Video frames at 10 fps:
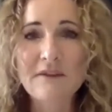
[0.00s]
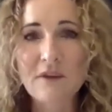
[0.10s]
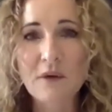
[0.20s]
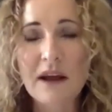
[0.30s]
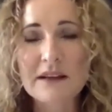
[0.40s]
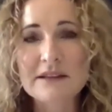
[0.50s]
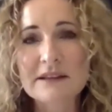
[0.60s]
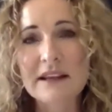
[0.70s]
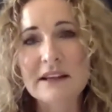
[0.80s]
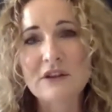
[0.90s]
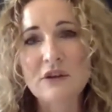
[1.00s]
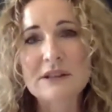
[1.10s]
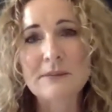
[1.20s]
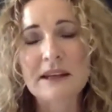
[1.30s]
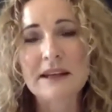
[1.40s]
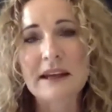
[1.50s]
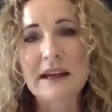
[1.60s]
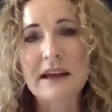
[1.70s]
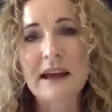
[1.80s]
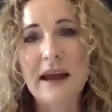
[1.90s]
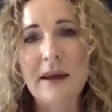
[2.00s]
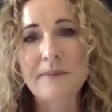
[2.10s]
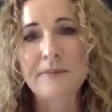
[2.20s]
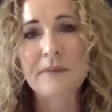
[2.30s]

And for us in news media,